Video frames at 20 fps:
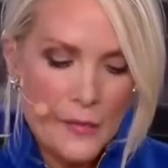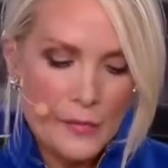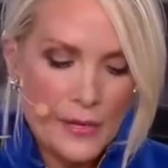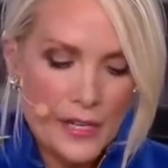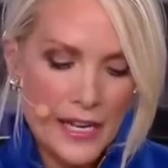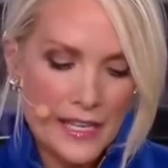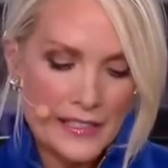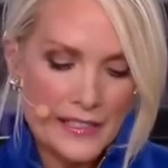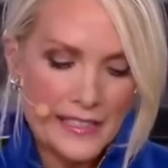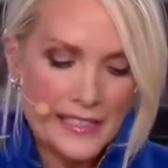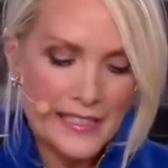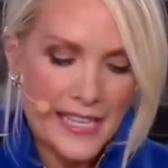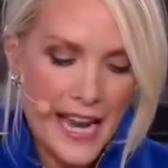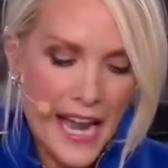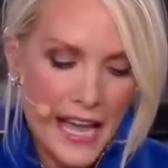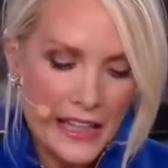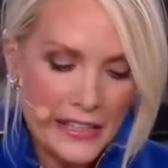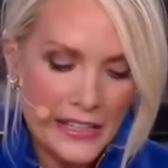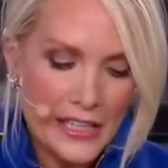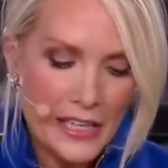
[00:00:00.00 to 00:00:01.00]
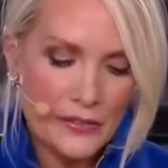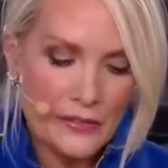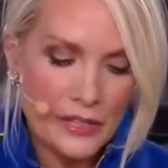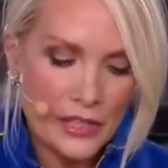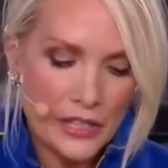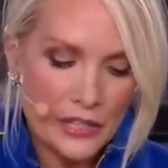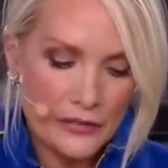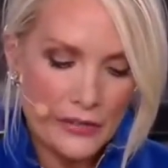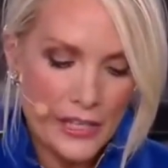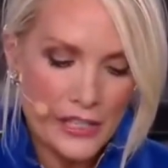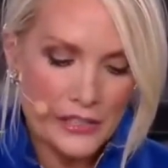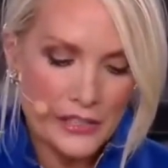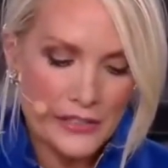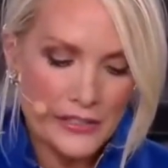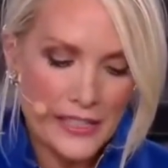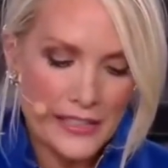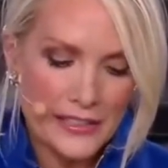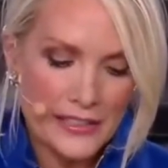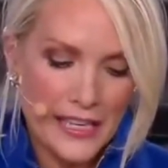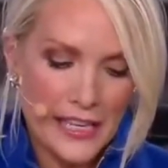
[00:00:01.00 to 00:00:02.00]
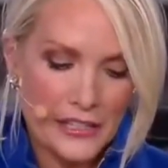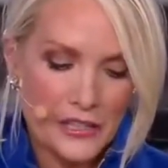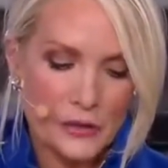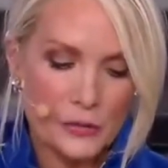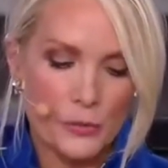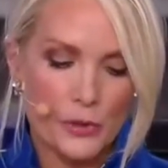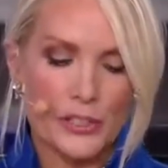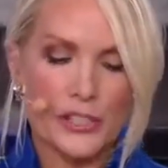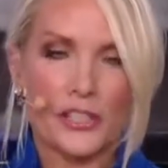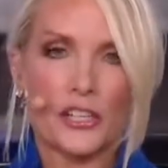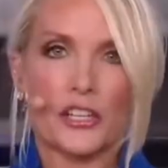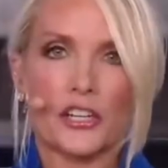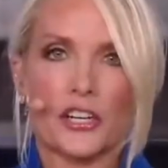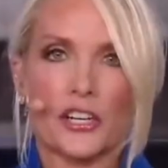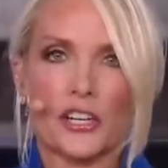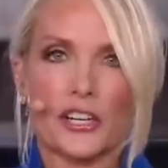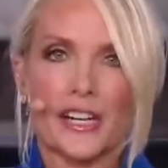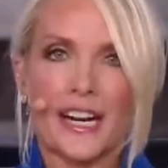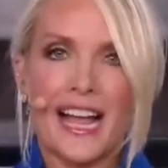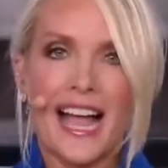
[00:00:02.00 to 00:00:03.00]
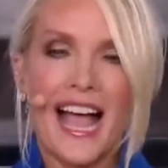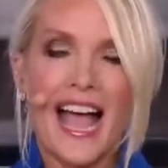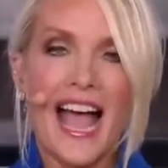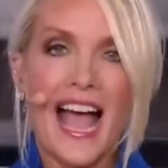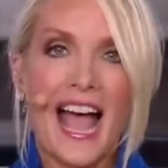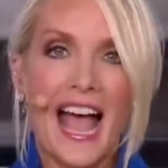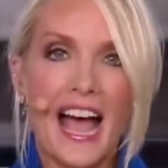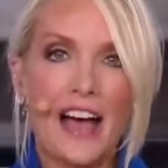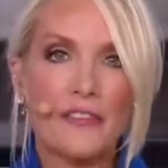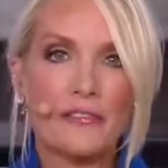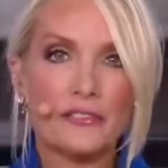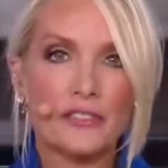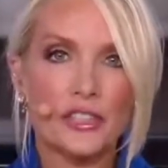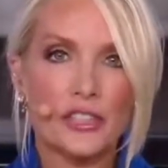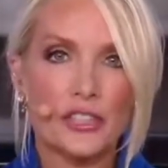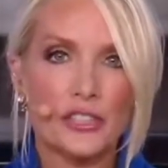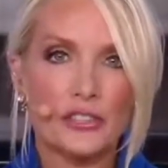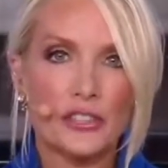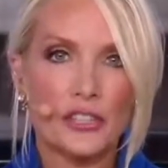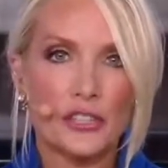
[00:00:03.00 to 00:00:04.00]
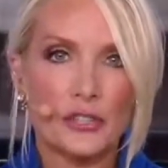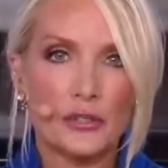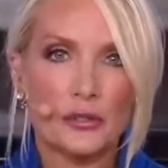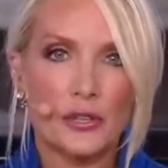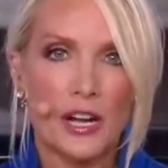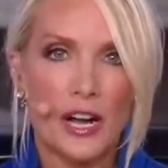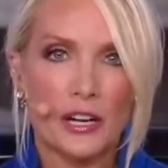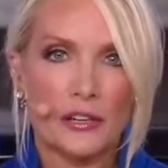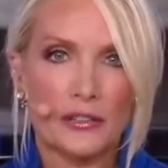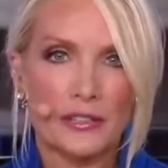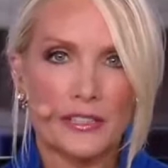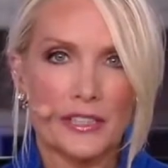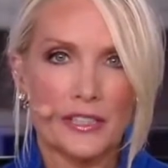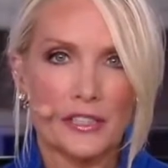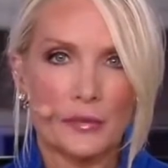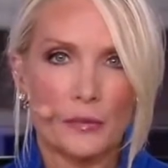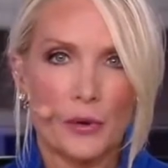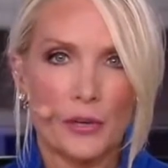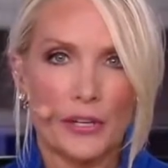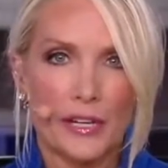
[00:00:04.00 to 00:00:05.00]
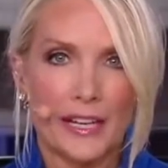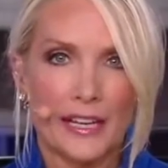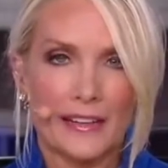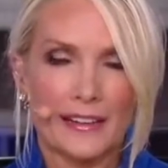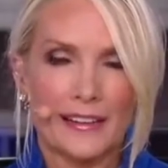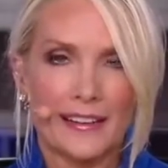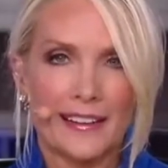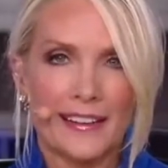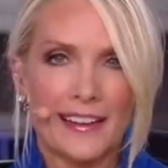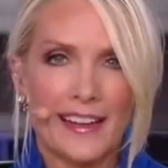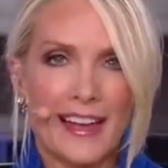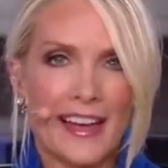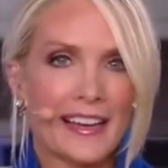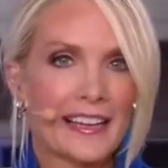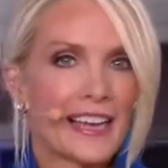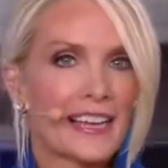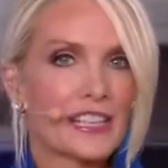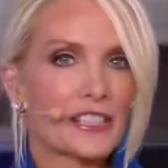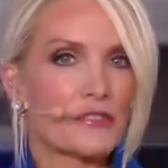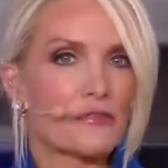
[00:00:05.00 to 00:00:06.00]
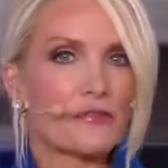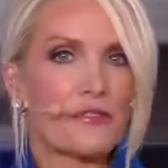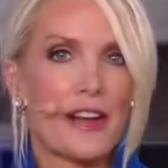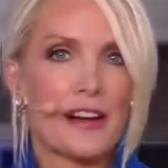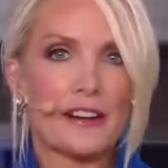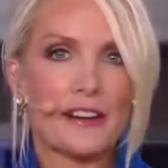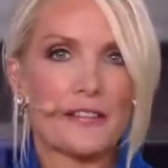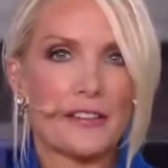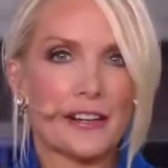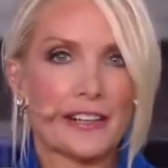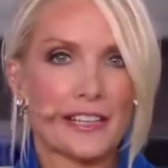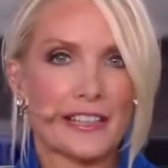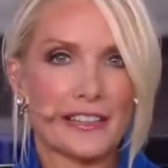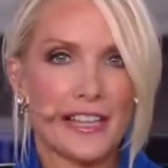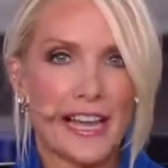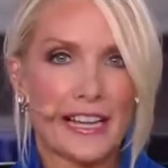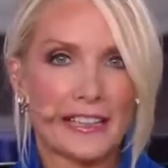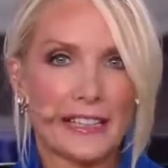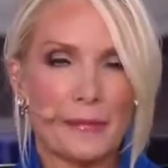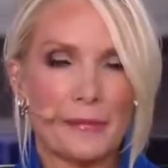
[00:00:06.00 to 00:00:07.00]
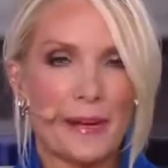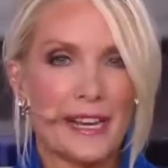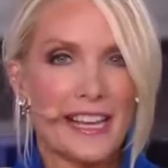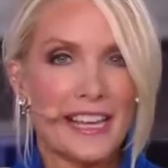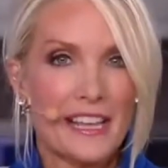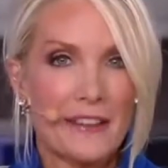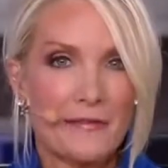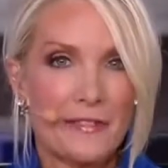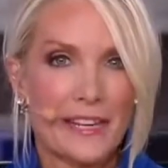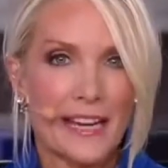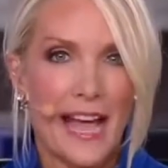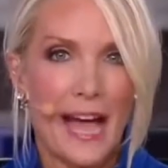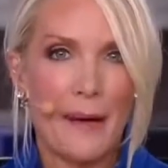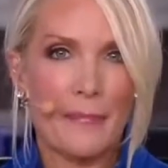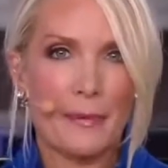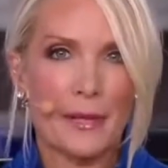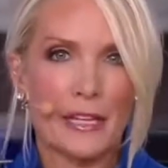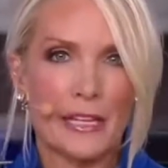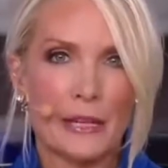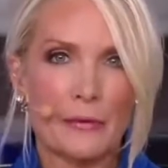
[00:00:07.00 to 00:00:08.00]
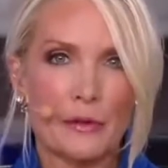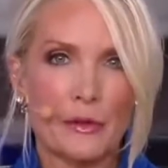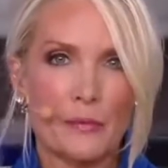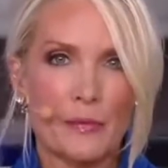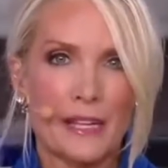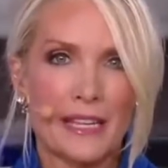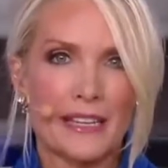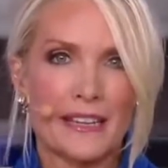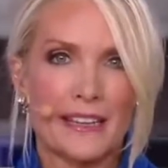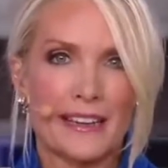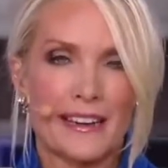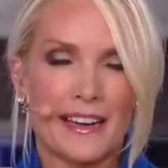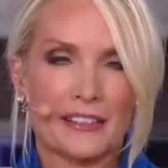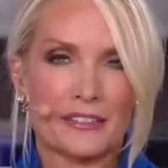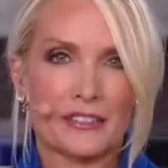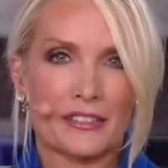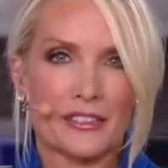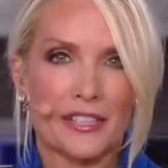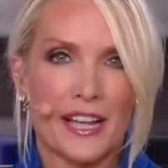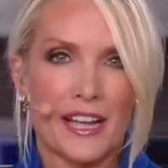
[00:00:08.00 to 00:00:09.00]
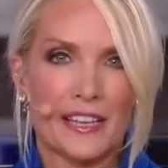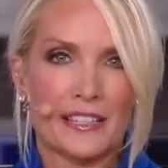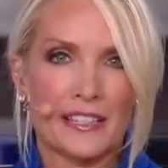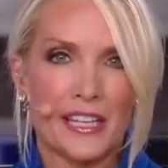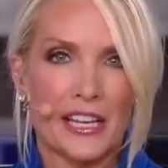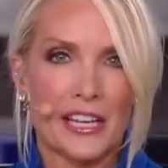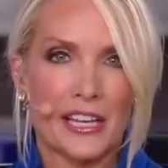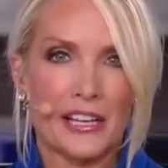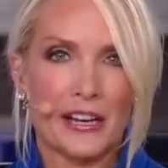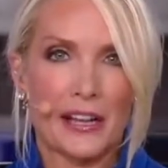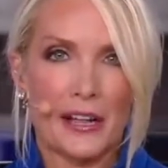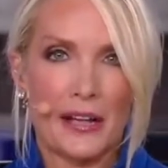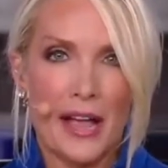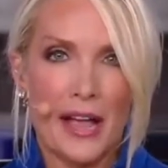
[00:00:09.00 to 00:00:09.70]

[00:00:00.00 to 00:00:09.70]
Because the tally of the congressional delegation would occur after the new Congress is sworn in. Again, it's very, very unlikely, but if it happened, it would be an exercise in